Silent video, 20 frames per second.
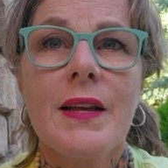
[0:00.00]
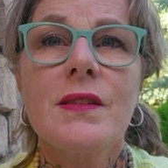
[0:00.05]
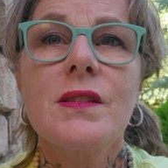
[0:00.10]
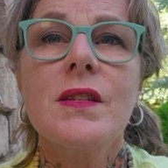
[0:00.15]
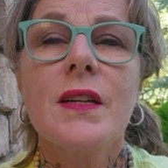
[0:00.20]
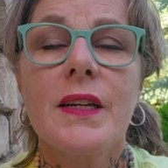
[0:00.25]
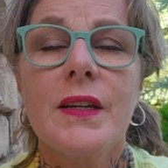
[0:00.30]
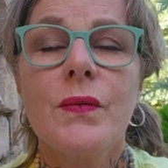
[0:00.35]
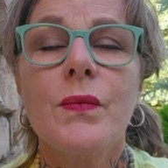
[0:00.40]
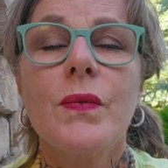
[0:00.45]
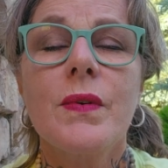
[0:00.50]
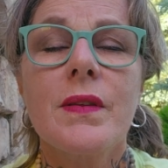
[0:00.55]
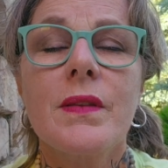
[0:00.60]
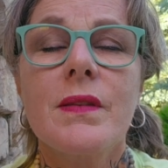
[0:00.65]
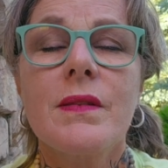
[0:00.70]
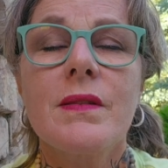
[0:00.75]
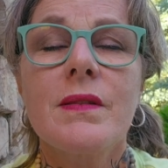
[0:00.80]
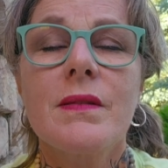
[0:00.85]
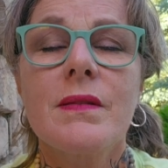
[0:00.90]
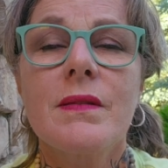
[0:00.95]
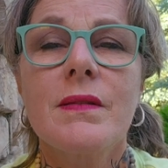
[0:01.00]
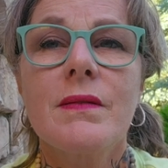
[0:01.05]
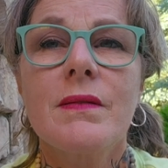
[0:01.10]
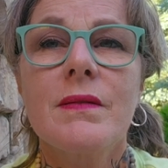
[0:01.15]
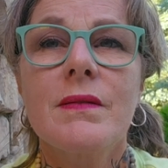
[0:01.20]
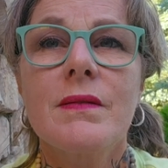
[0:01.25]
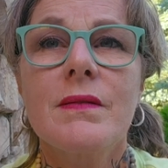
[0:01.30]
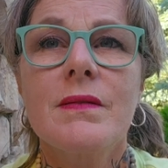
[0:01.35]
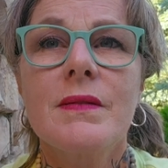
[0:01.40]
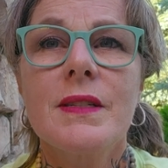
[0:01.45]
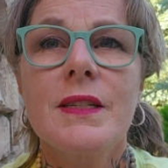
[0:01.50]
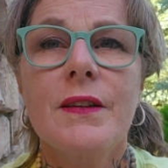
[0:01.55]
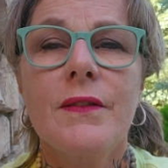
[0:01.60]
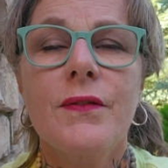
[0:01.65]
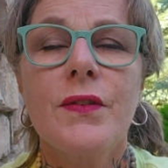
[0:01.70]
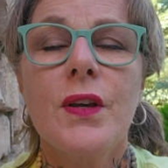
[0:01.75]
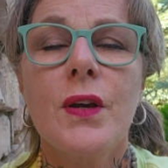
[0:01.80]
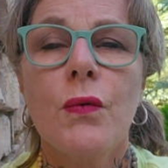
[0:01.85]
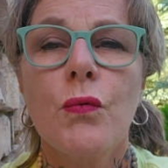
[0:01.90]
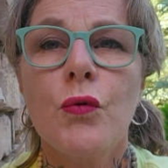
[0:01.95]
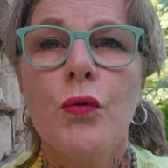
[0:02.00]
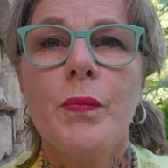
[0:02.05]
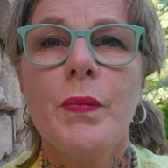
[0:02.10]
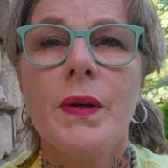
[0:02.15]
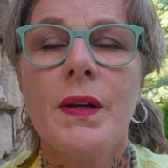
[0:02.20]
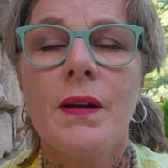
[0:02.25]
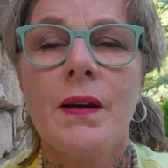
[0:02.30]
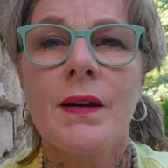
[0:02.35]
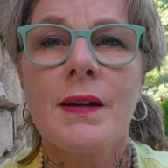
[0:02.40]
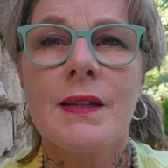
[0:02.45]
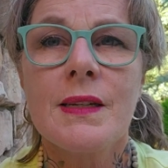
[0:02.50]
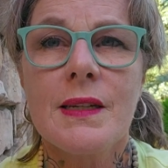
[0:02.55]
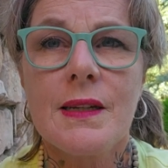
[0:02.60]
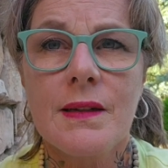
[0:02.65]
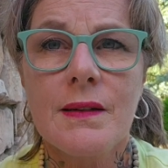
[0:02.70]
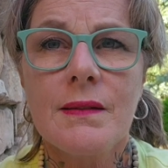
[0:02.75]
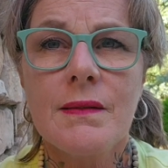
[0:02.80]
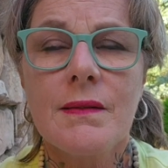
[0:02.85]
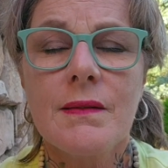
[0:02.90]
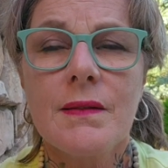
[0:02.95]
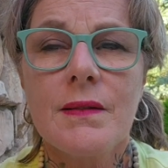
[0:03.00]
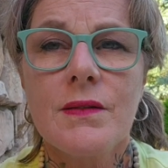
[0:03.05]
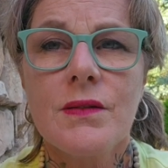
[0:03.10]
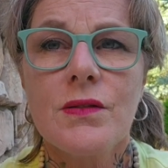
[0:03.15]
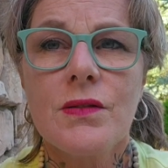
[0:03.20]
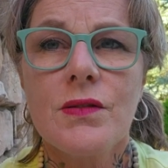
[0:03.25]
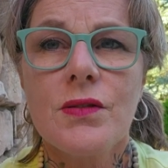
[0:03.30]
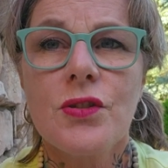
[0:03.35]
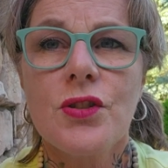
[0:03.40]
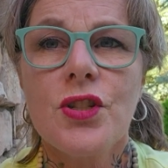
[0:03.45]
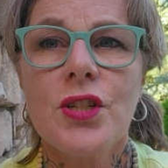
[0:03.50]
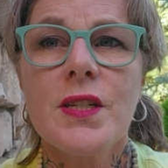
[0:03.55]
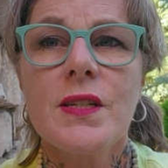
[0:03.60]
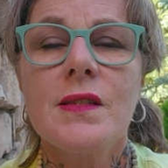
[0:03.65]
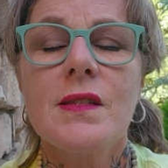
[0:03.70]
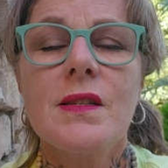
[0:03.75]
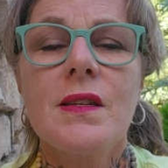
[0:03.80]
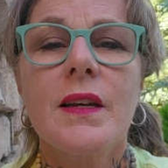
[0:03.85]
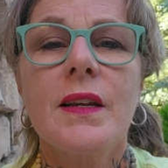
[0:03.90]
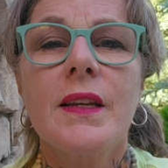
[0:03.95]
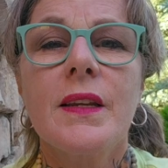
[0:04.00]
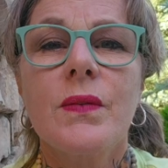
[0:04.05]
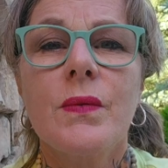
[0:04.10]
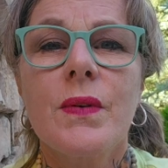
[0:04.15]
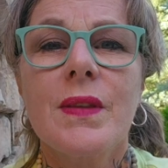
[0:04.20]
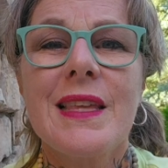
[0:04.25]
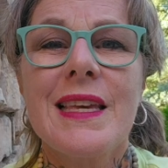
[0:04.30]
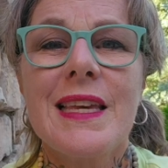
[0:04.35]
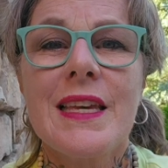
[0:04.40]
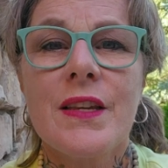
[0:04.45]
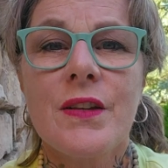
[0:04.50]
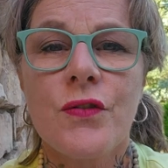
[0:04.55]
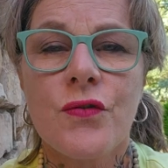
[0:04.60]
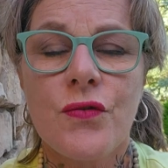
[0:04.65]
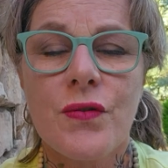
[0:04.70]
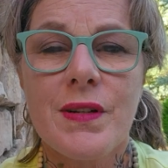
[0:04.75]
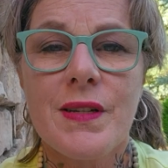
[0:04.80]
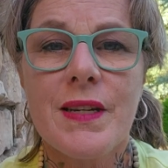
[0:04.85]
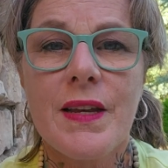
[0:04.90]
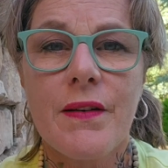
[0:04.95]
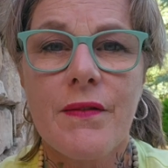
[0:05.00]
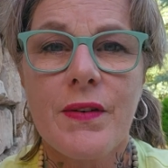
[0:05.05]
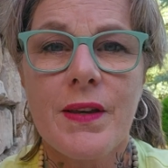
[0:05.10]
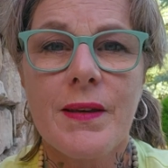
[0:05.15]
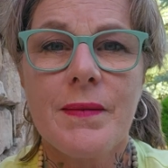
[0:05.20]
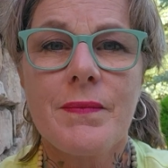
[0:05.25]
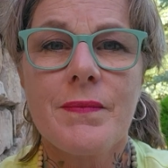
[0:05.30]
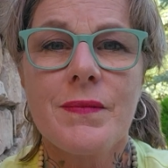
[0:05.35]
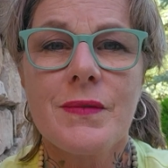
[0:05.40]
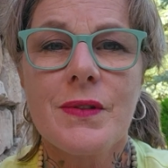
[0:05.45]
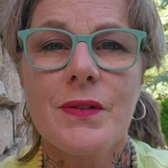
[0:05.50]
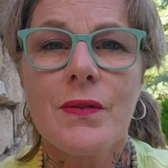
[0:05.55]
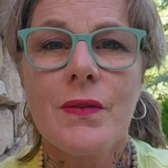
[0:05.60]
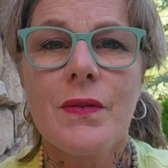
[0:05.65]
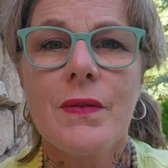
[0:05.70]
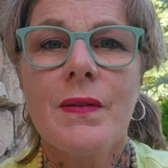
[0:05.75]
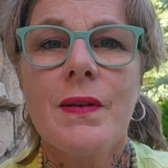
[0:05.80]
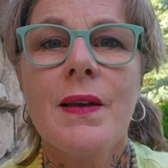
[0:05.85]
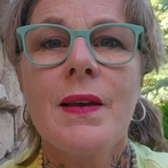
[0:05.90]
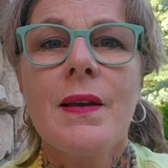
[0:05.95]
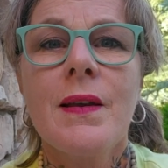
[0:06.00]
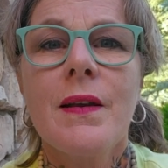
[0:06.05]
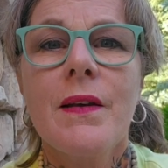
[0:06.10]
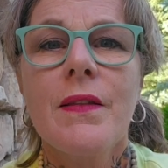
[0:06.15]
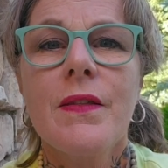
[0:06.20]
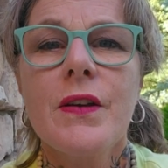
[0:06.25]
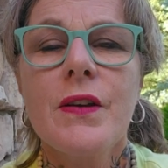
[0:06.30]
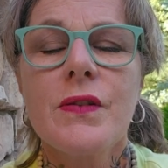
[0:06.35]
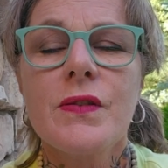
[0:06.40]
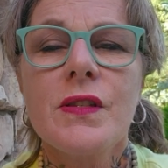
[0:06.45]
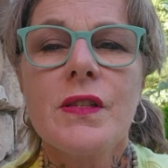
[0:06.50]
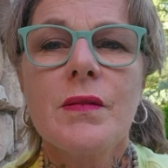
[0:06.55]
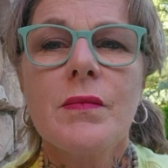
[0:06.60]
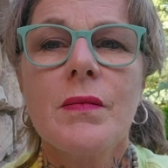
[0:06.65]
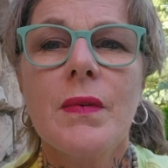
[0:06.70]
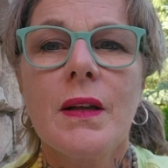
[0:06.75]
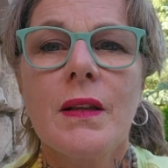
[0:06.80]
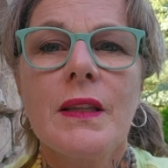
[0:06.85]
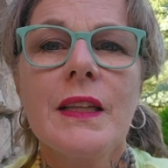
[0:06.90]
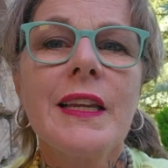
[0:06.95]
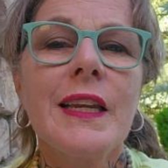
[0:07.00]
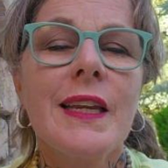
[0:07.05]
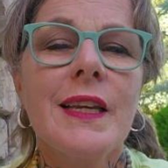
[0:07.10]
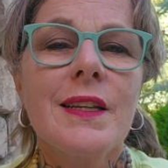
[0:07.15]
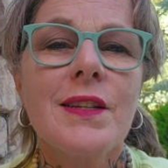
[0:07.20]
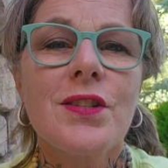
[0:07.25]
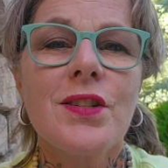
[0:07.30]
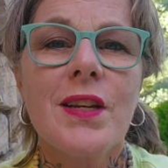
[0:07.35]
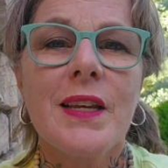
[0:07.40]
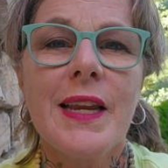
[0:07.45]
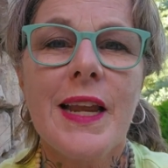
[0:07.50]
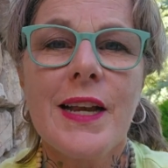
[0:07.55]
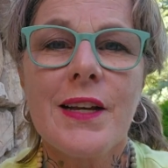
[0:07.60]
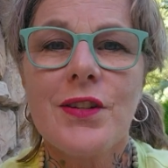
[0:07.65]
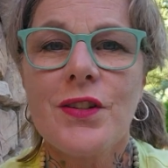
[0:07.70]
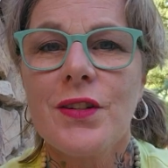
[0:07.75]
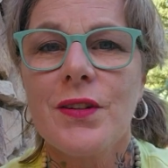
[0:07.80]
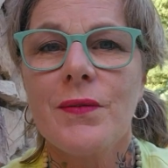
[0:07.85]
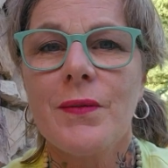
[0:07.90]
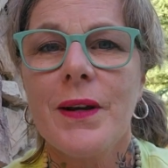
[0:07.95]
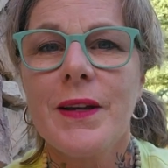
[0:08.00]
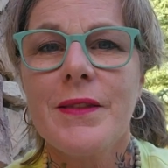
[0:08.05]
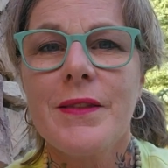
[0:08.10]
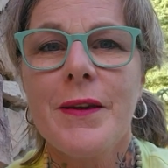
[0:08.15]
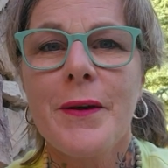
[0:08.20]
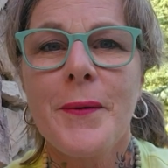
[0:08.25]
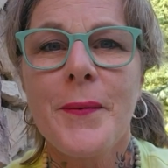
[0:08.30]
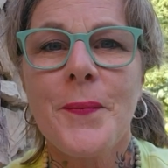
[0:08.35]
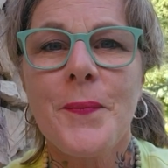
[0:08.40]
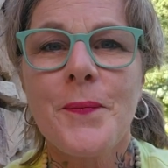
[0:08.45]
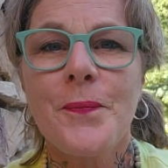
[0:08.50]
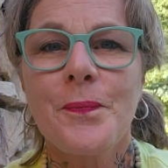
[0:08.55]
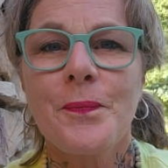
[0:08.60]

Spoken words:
studied with Divyarupananda. She studied with Indra Devi. So there's a lineage connection right there.